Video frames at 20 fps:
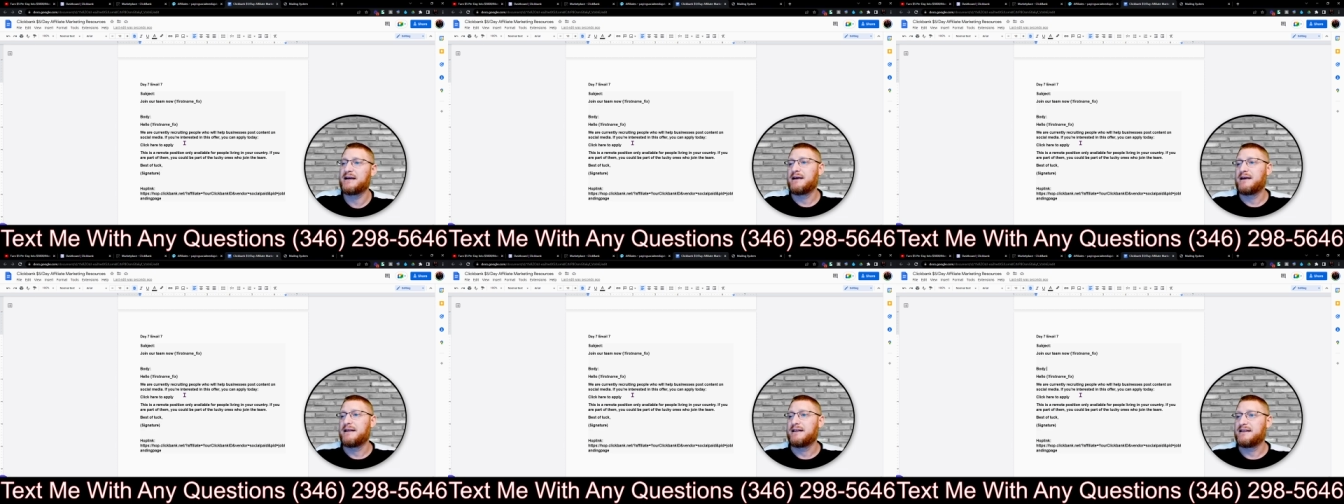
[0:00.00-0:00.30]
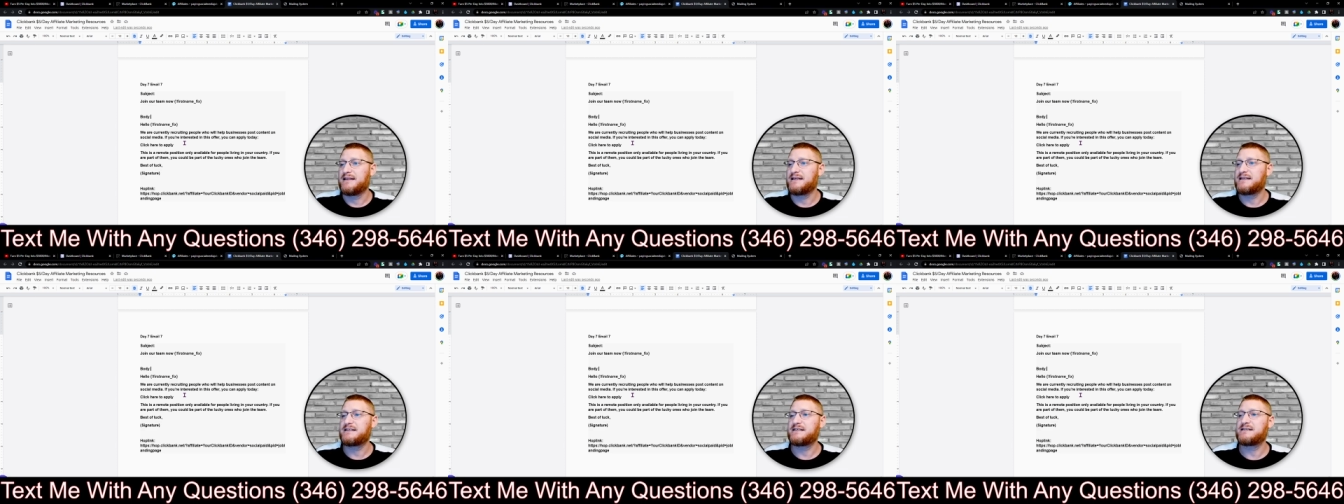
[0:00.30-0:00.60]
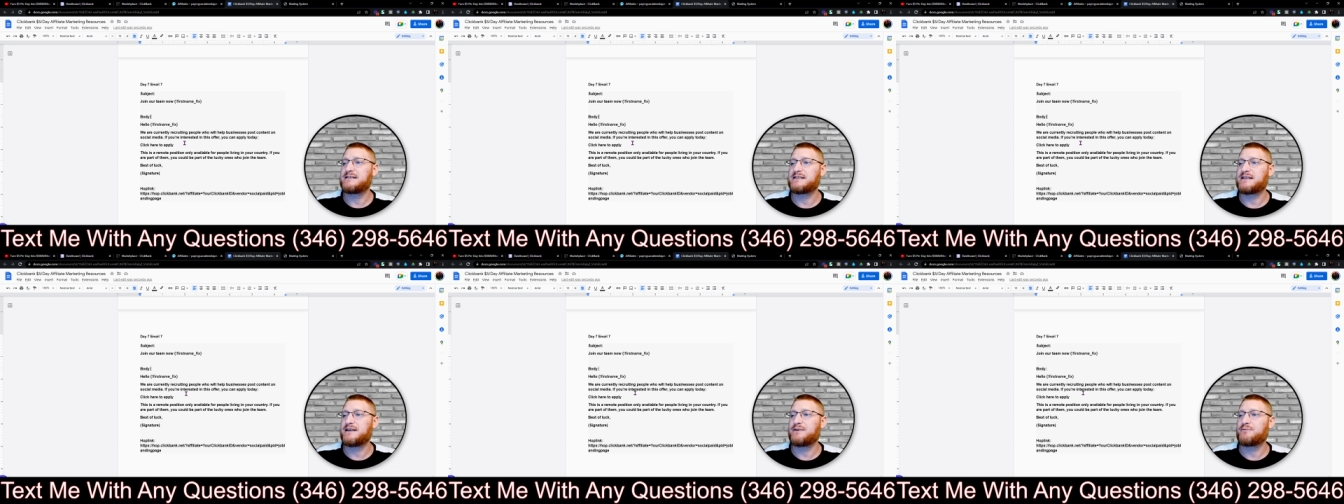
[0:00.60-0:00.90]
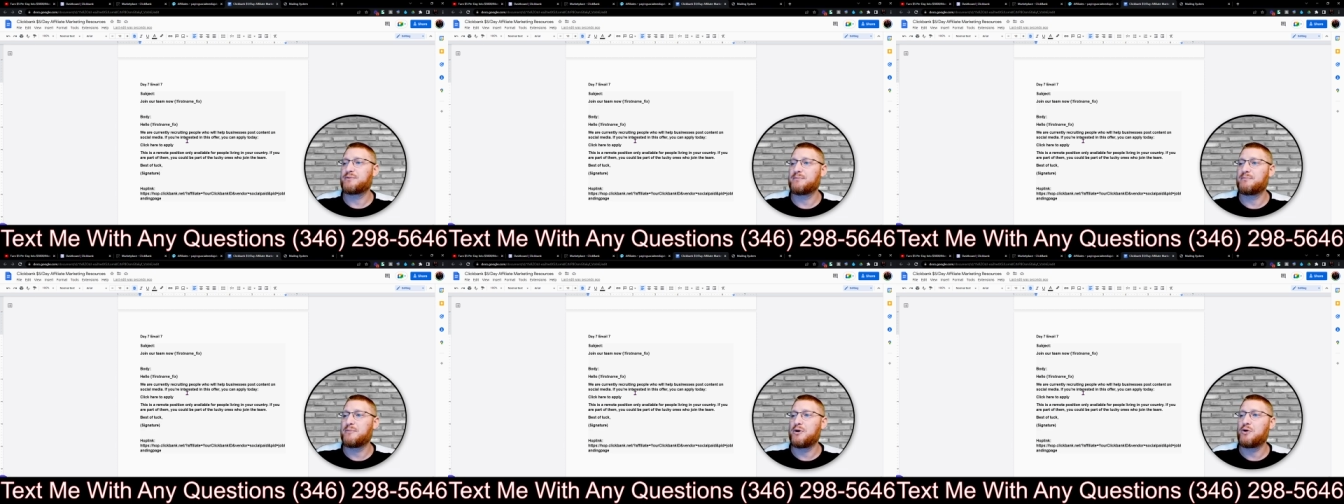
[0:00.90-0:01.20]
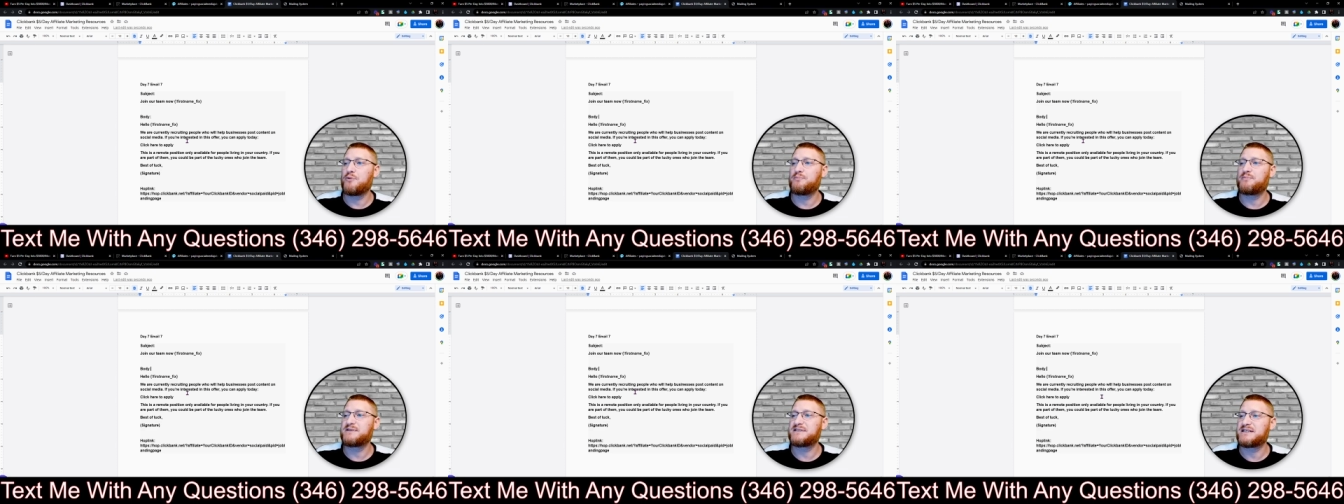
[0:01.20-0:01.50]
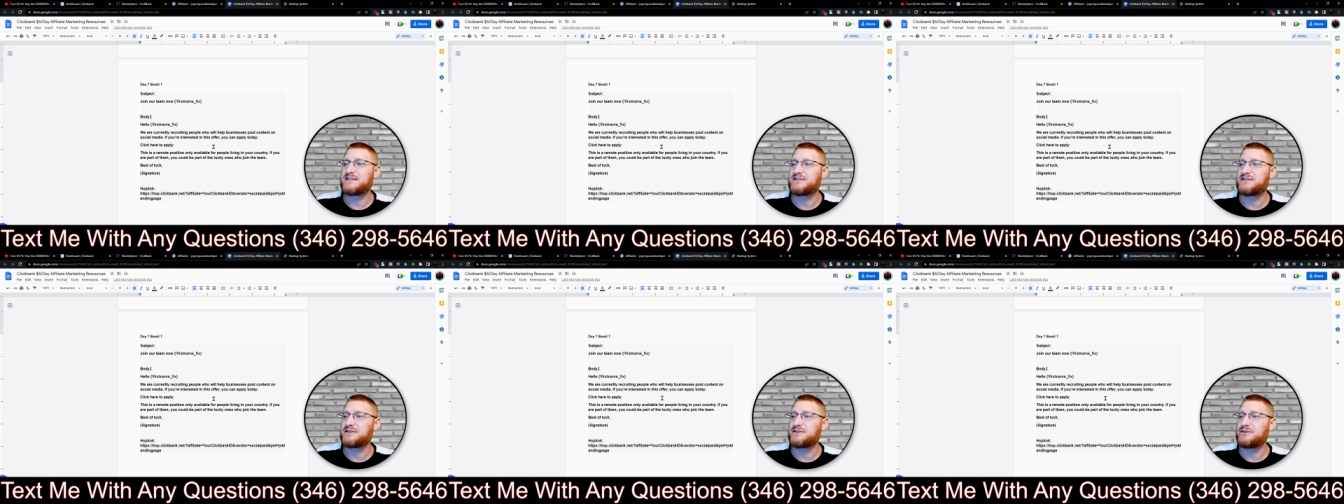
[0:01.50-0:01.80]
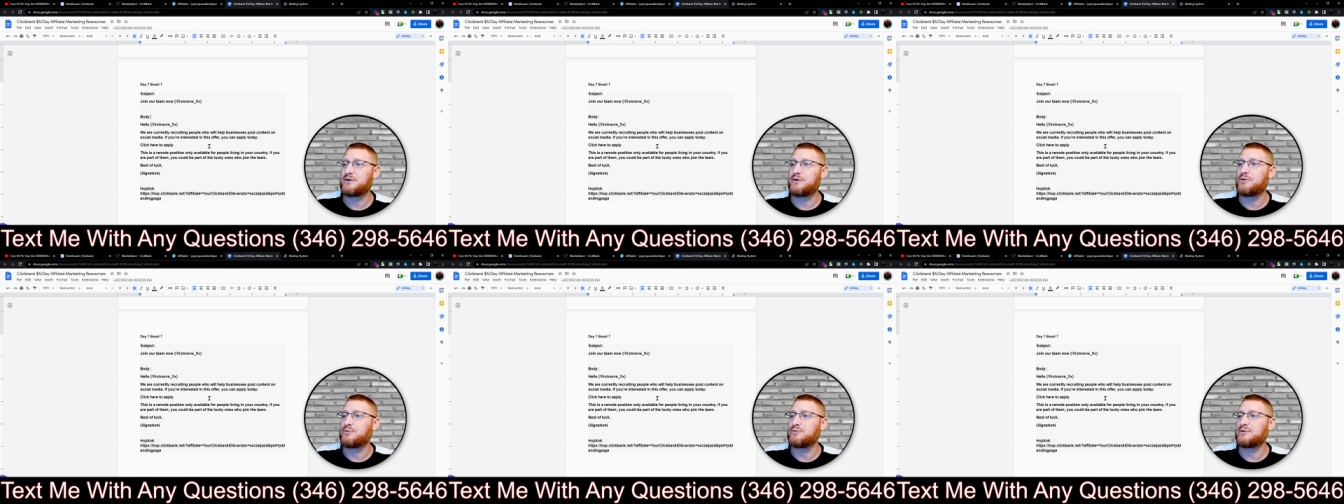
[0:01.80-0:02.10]
This is a remote position
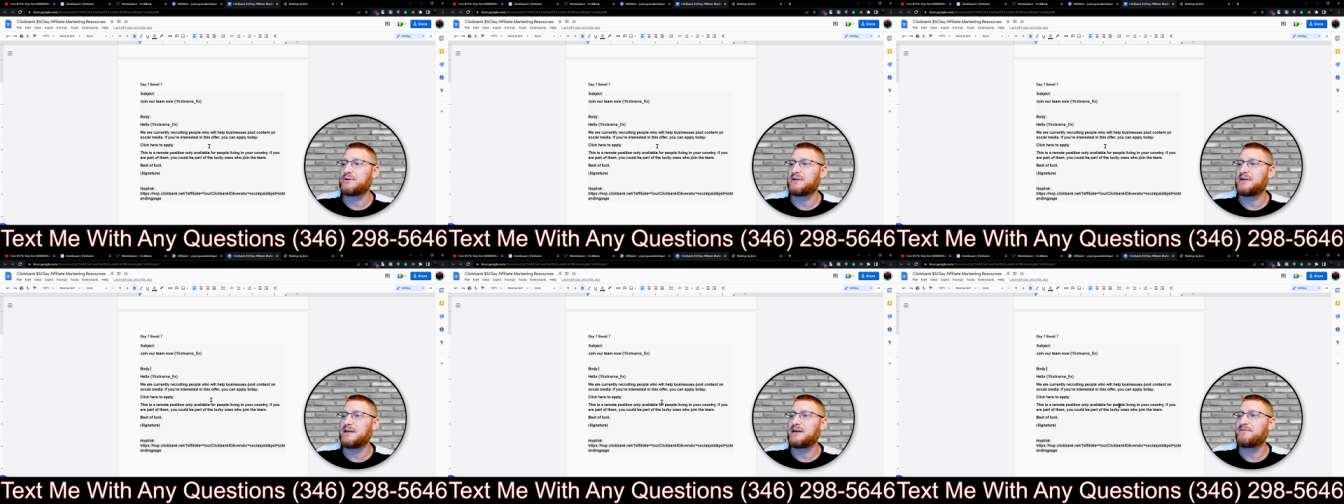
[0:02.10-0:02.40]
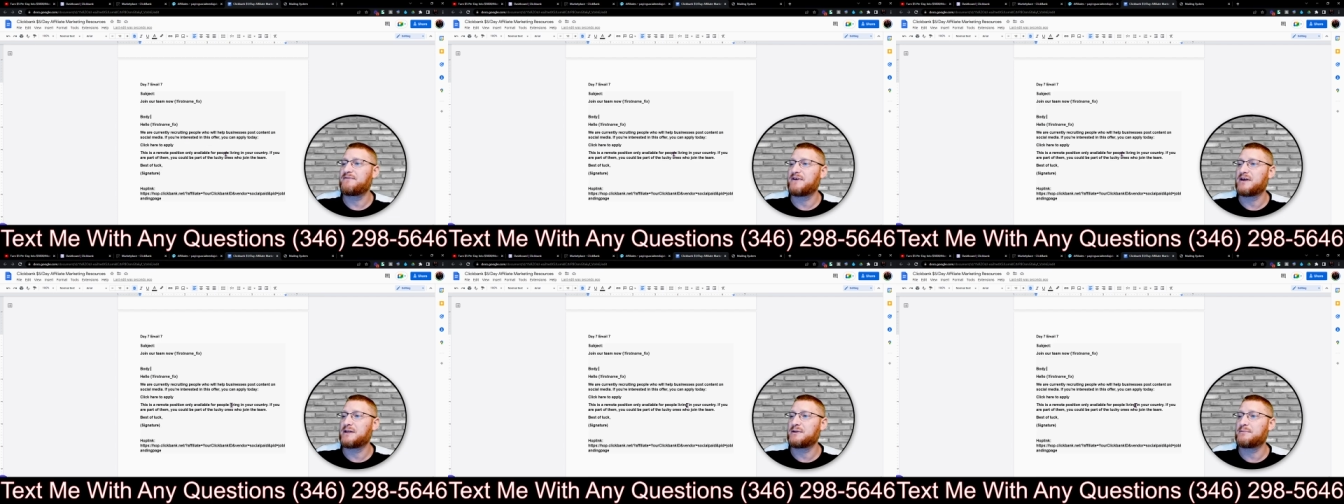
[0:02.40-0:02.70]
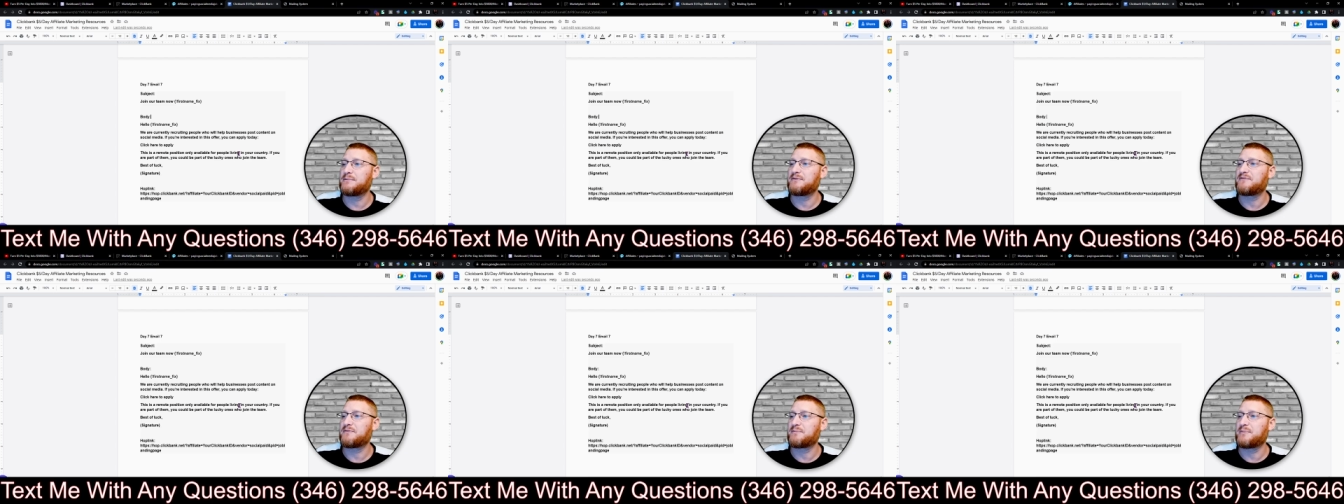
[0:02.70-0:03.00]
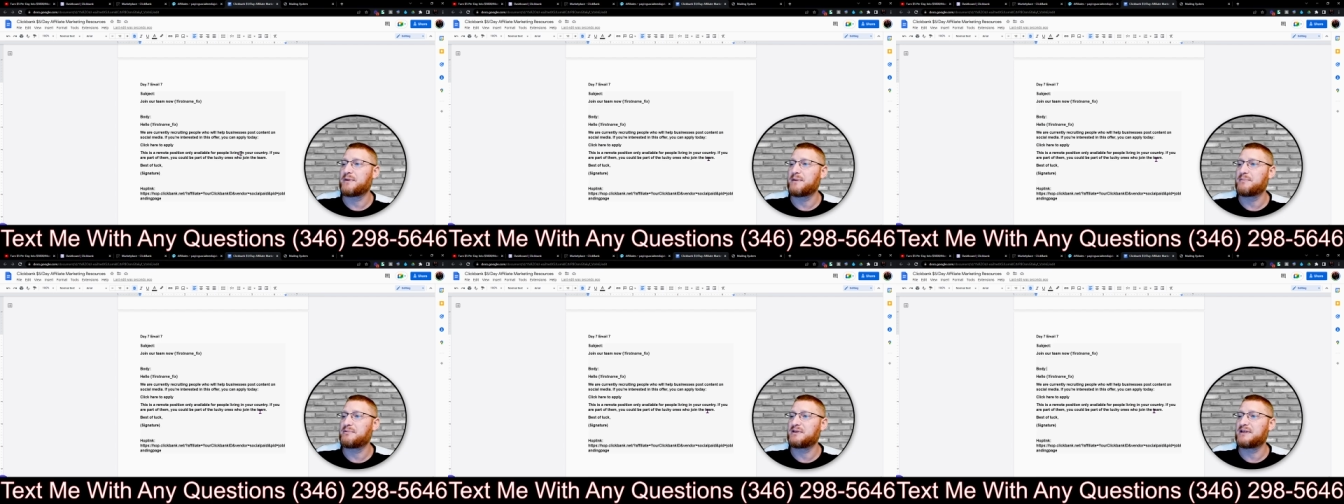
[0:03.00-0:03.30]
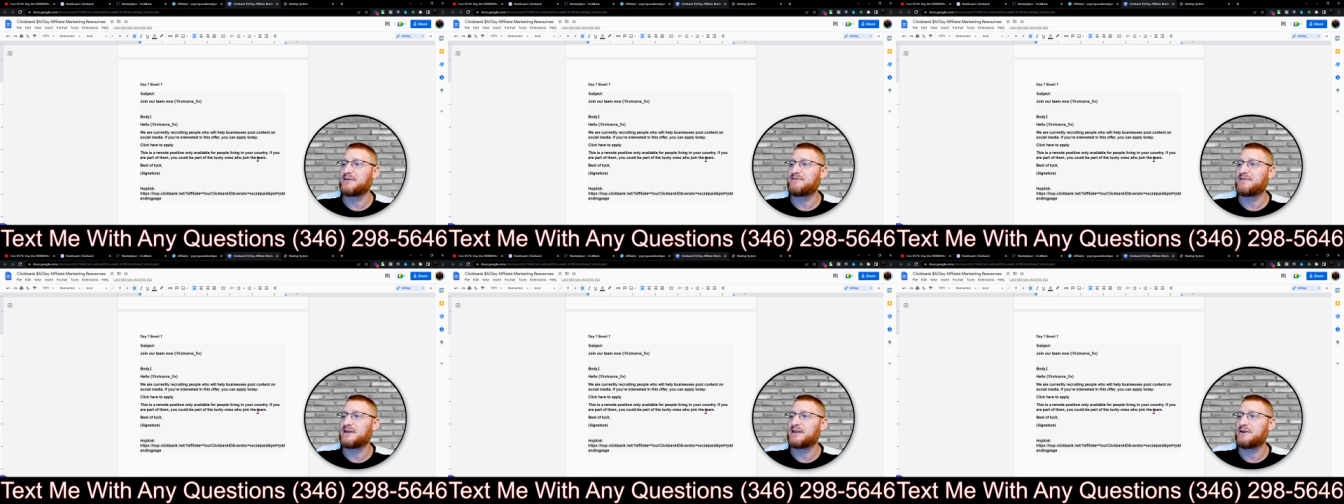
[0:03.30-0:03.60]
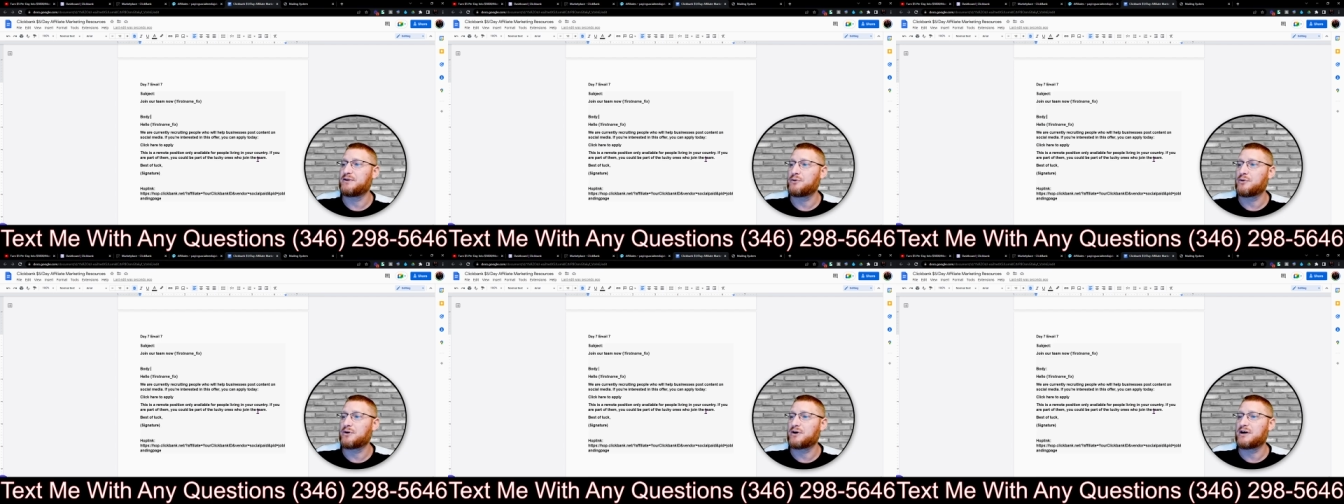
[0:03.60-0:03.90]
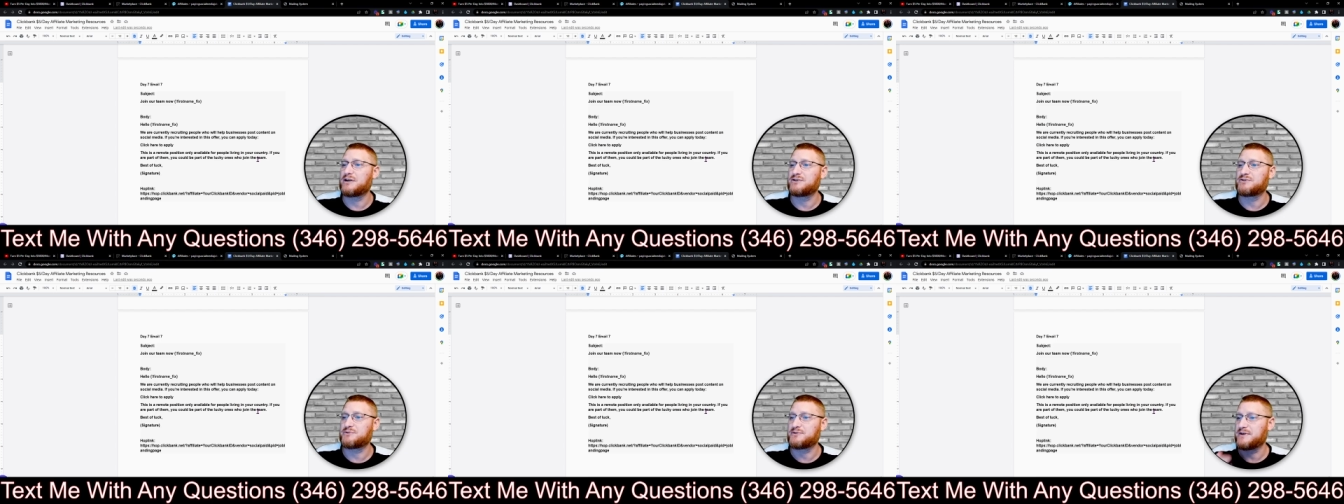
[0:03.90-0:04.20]
only available for people living in your
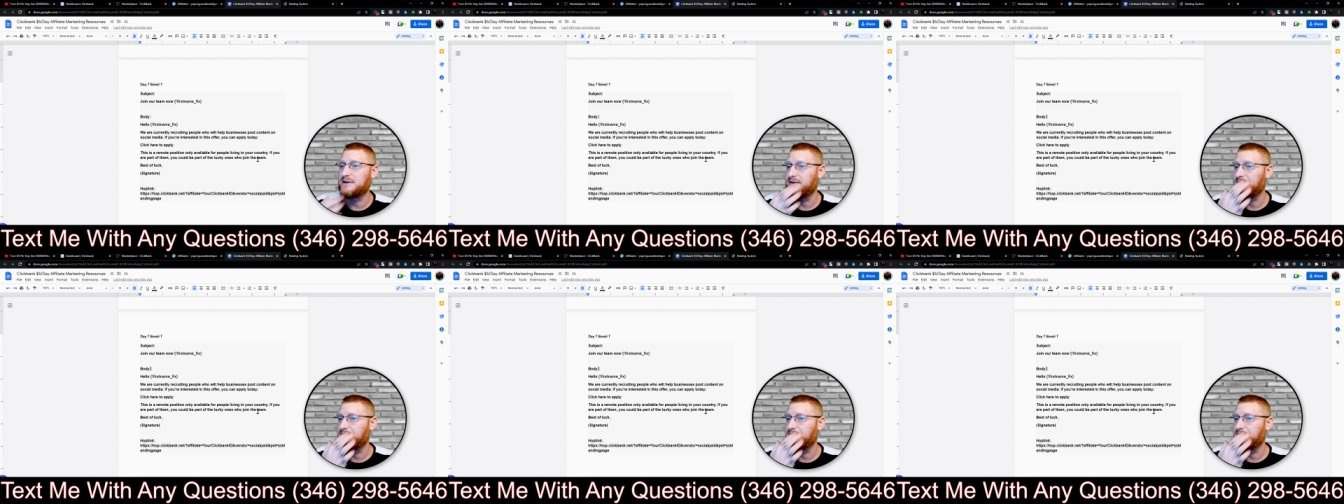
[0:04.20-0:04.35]
country.